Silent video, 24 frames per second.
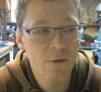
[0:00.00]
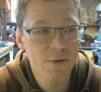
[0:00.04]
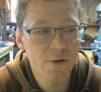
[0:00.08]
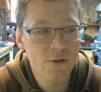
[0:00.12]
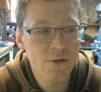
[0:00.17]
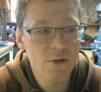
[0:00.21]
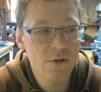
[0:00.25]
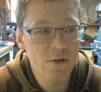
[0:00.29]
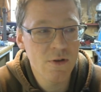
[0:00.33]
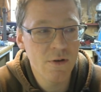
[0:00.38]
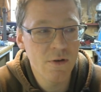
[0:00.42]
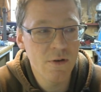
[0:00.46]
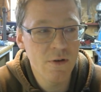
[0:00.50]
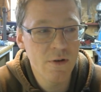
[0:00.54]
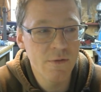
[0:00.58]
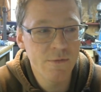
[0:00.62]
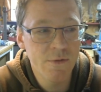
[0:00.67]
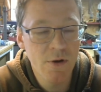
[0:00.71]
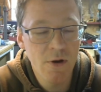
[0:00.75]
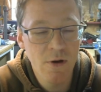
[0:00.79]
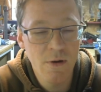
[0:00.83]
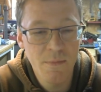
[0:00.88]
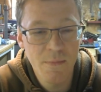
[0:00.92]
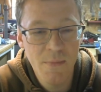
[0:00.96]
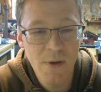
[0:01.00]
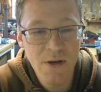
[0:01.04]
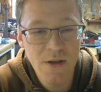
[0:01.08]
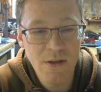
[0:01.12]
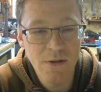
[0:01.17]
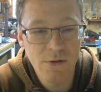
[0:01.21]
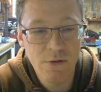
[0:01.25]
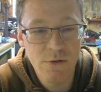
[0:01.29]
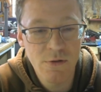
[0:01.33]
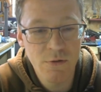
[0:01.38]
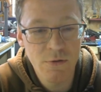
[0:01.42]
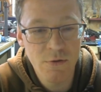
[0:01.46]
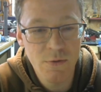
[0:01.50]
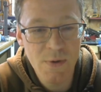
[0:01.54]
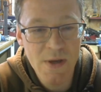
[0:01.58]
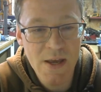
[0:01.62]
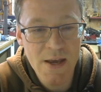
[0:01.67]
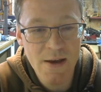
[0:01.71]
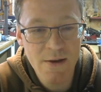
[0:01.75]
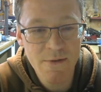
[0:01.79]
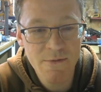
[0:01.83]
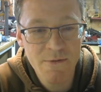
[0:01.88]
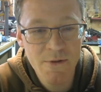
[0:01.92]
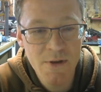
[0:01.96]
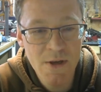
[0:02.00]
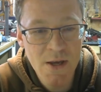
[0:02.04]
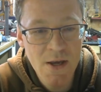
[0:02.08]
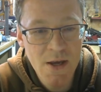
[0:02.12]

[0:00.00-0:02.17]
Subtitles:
us have got many of the tools we have,